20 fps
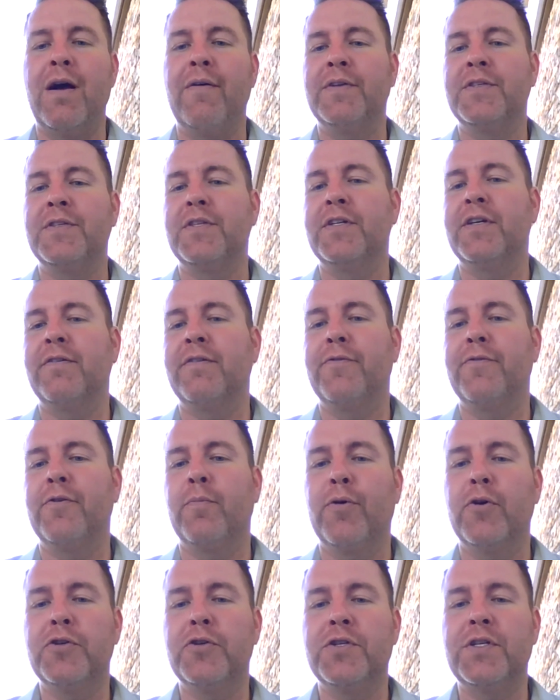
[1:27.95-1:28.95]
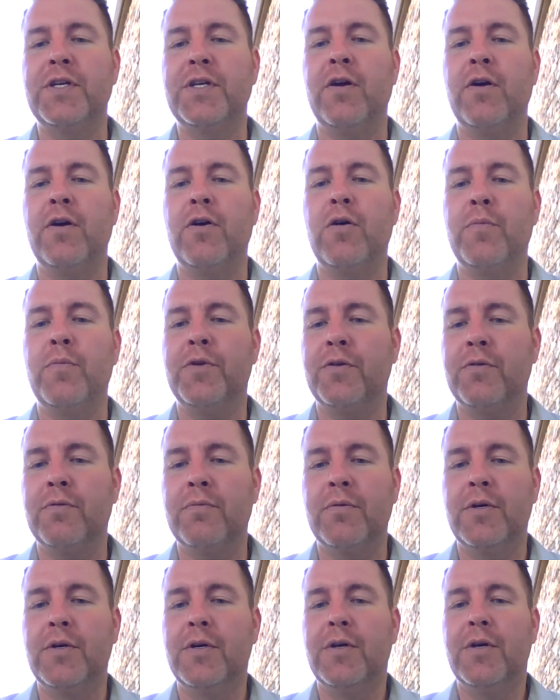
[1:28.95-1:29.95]
Obviously, if you're purchasing a home,
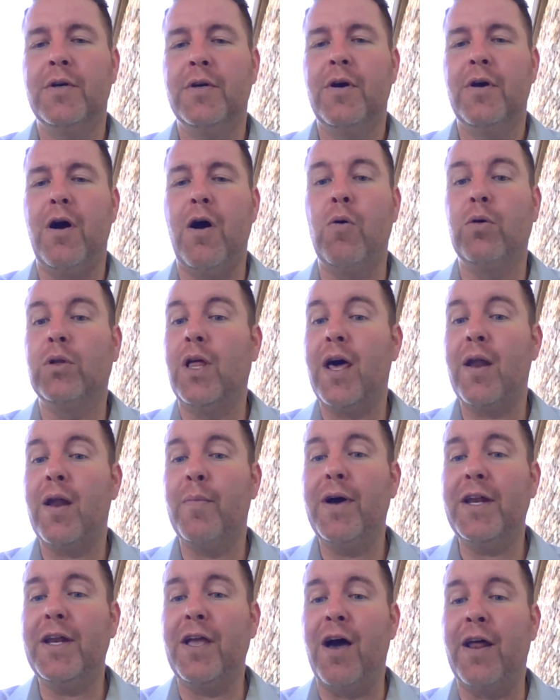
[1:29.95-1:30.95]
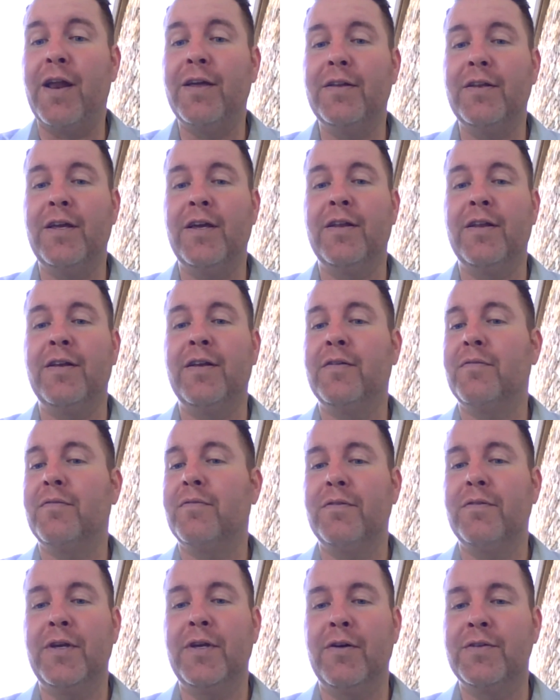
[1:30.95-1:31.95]
owe a lot of money on it, and
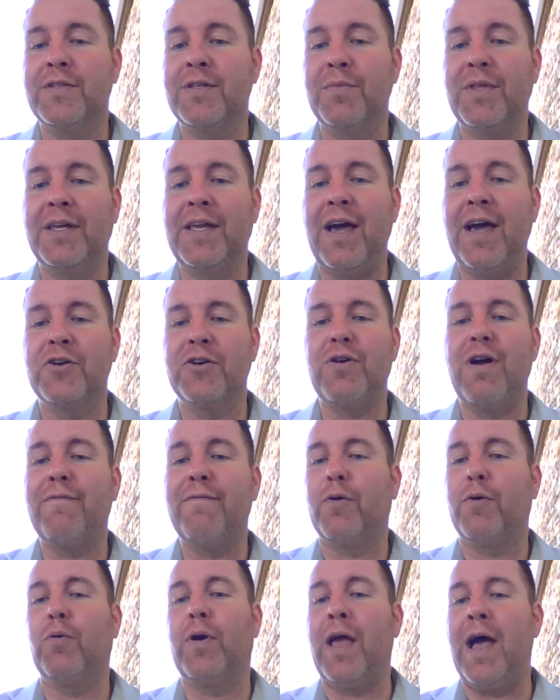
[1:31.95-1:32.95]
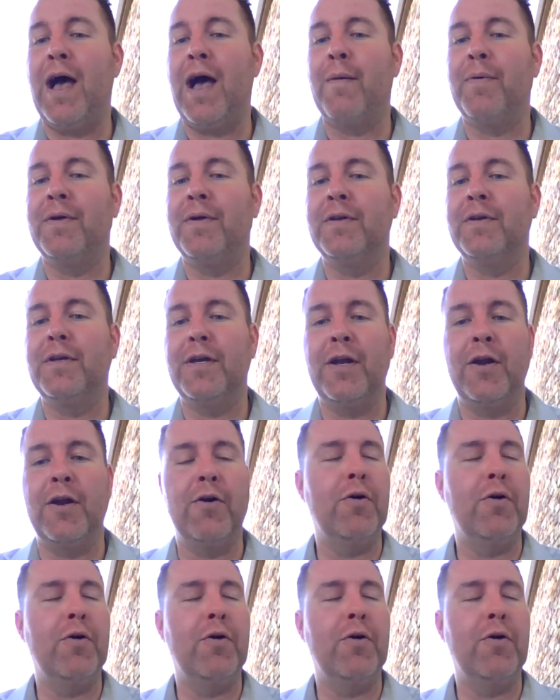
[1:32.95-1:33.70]
something catastrophic were to happen,